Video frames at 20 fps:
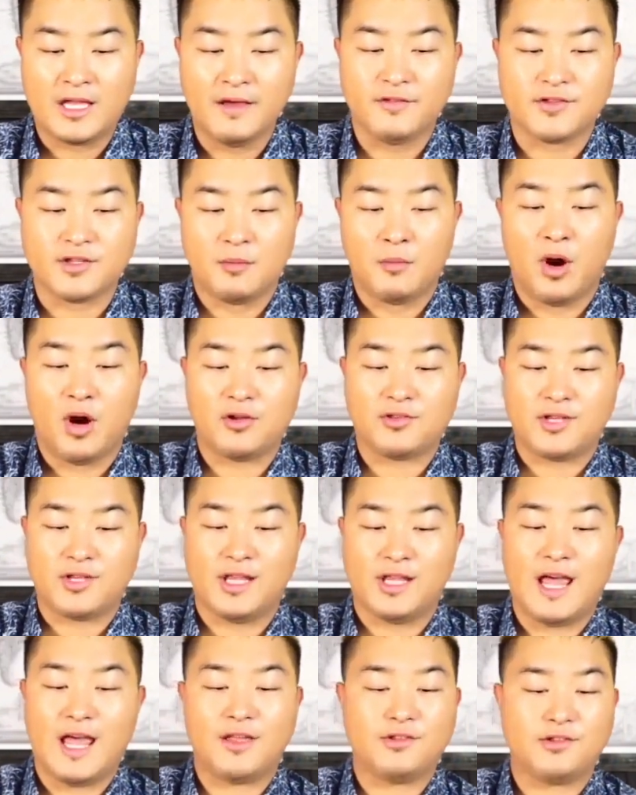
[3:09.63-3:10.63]
Give some
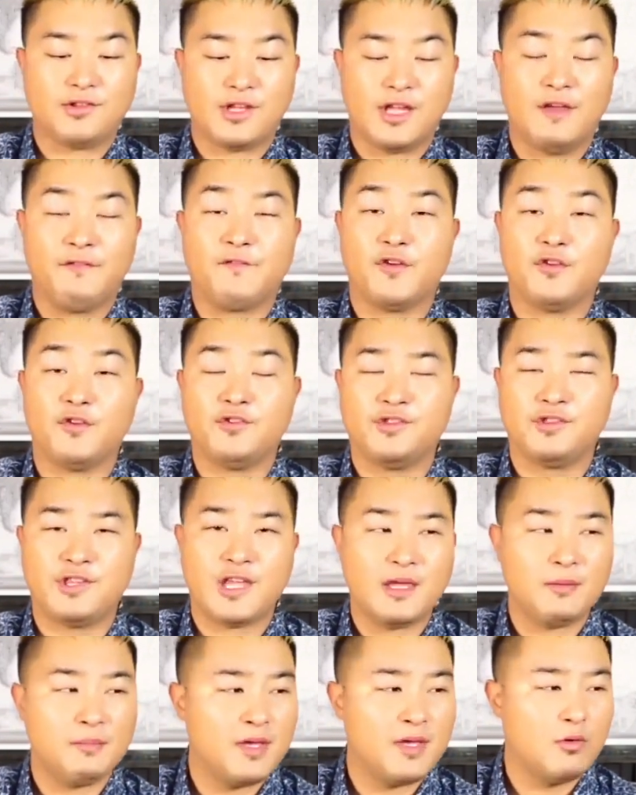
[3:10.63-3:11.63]
hearts and likes if you
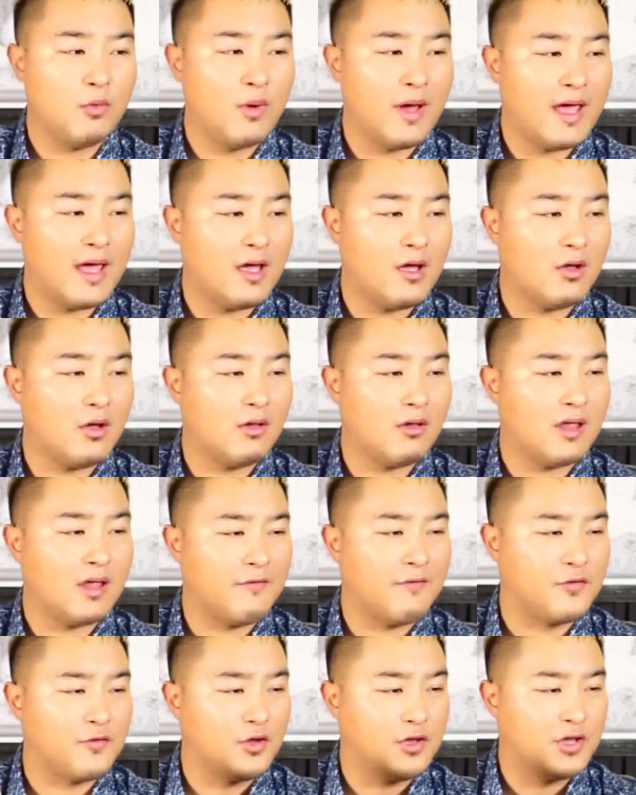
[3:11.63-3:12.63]
see me
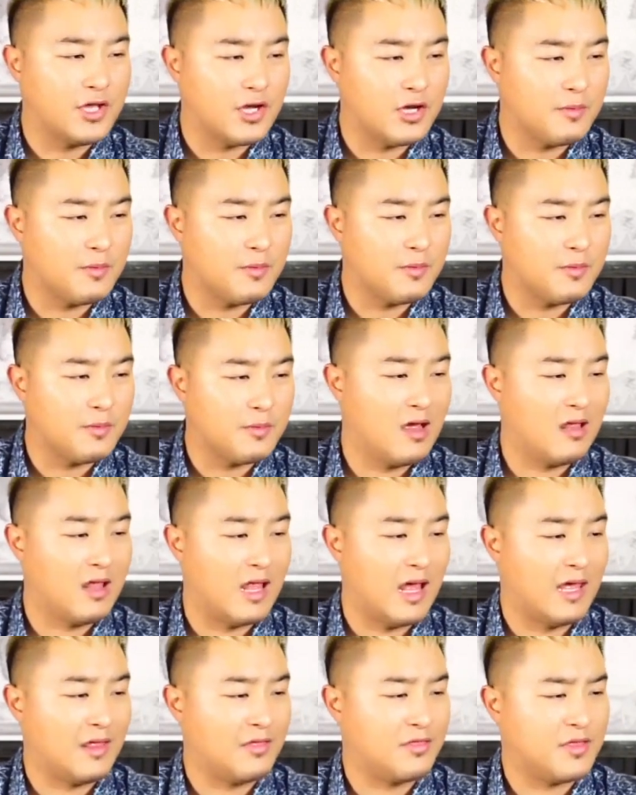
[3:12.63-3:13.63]
well, if you hear me
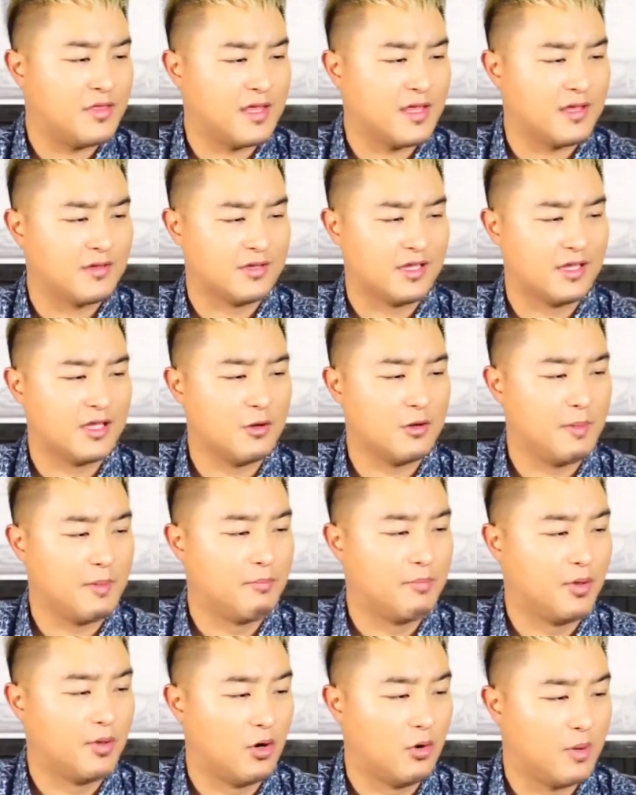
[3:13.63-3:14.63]
well. I think it's a
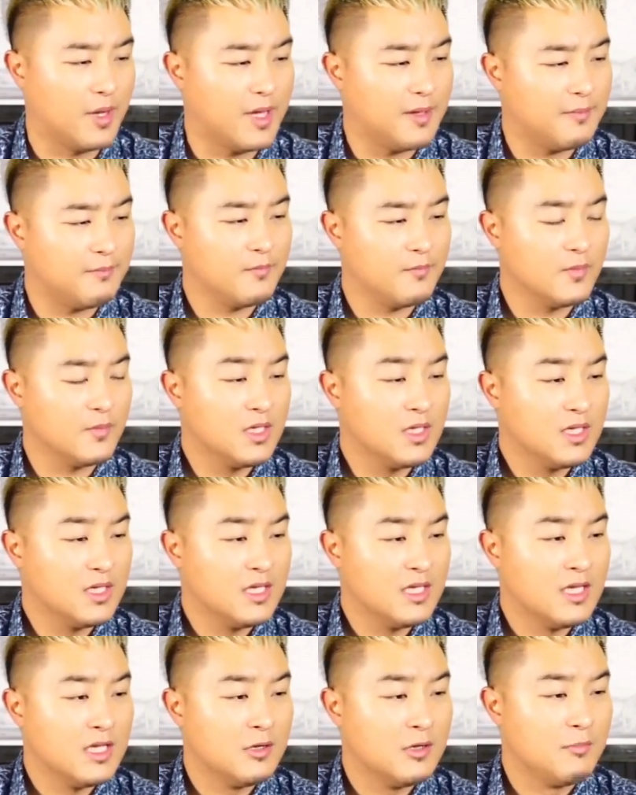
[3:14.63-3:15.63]
little bit blurry,
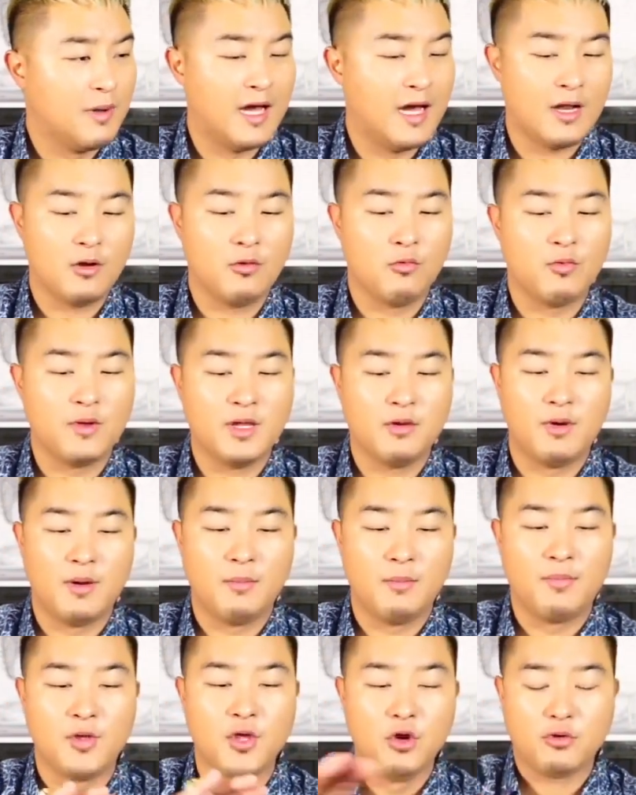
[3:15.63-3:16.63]
but we
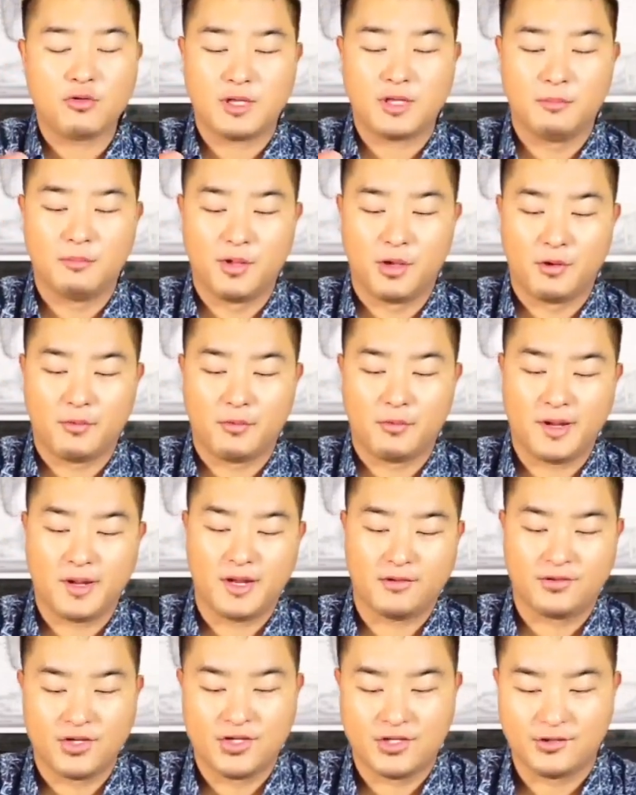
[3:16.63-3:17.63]
rebuke the
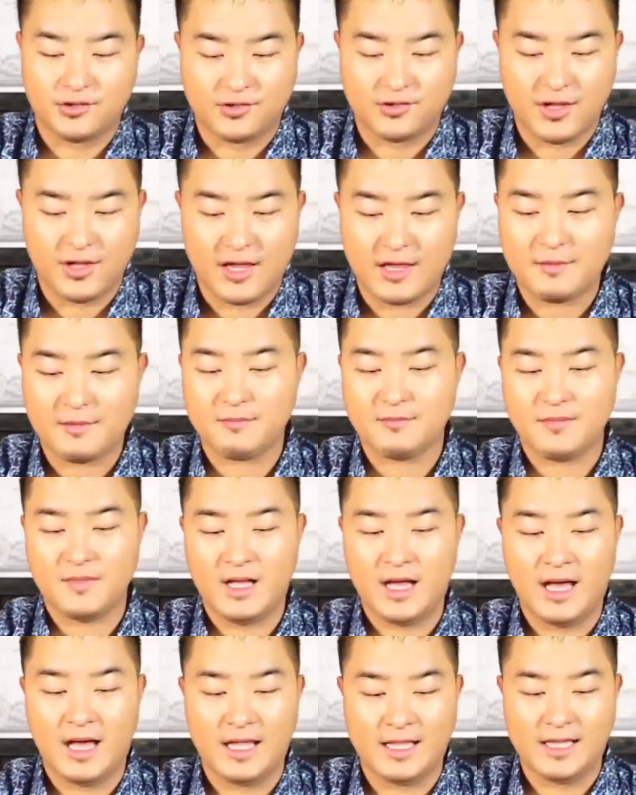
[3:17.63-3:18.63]
blurriness in Jesus' name.
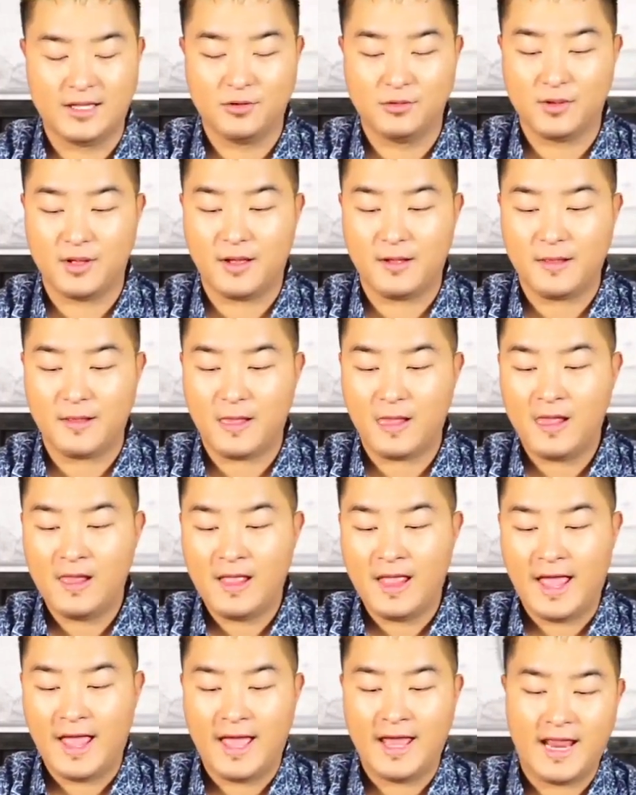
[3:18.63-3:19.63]
Hallelujah.
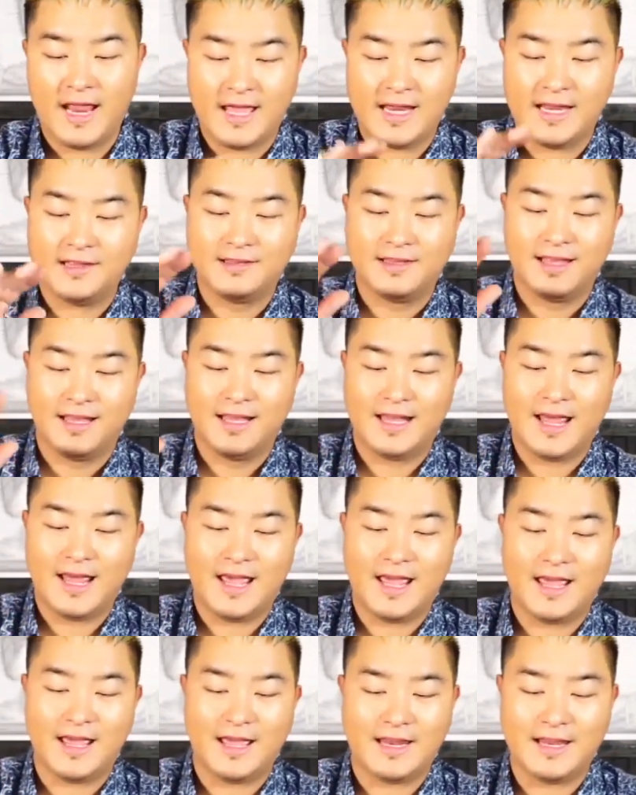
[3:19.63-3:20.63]
And any
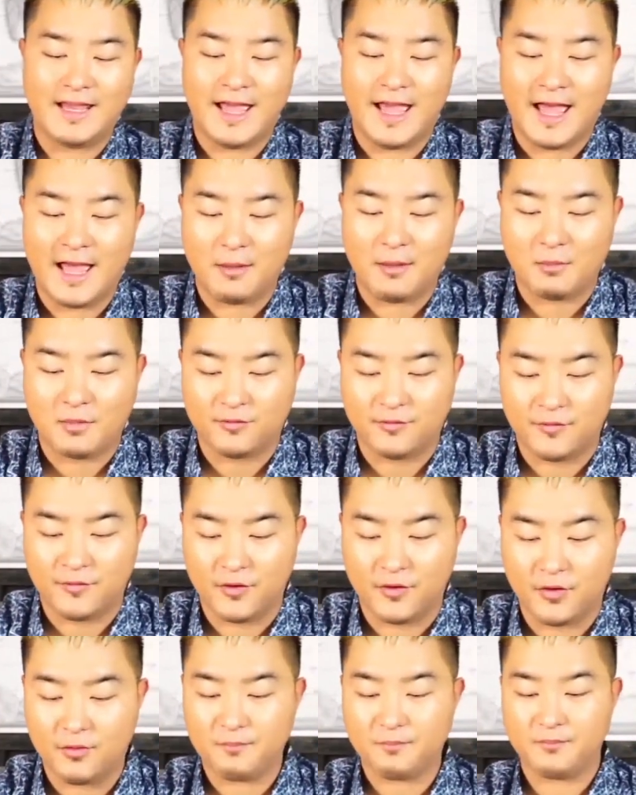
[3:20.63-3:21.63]
delay in the
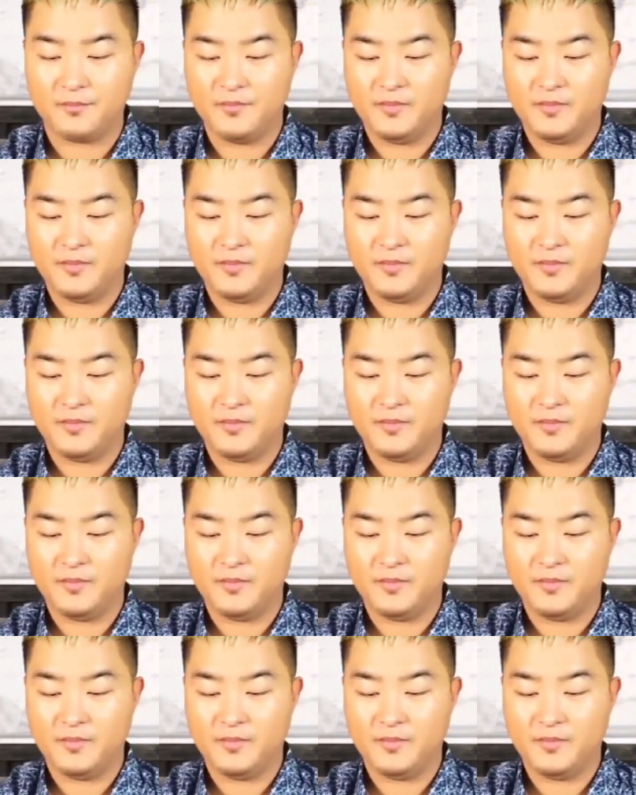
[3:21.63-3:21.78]
atmosphere.